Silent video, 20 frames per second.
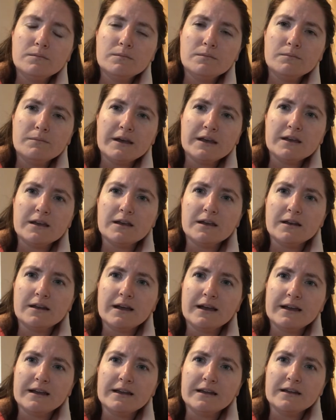making
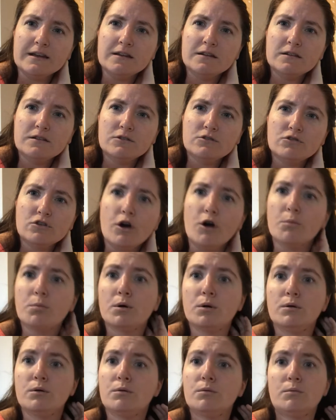a top
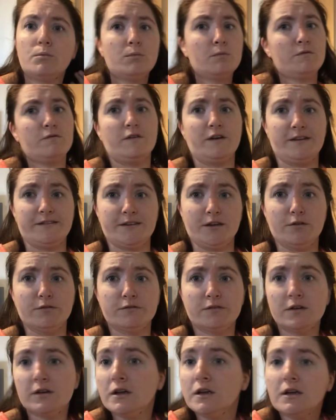for herself.
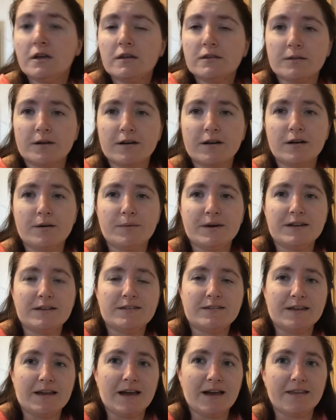So I can't wait to
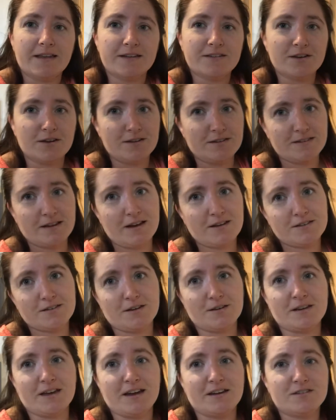see how that turns out. So
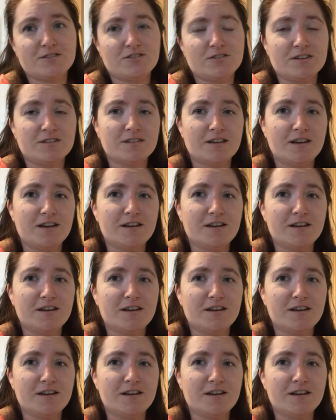yeah, she's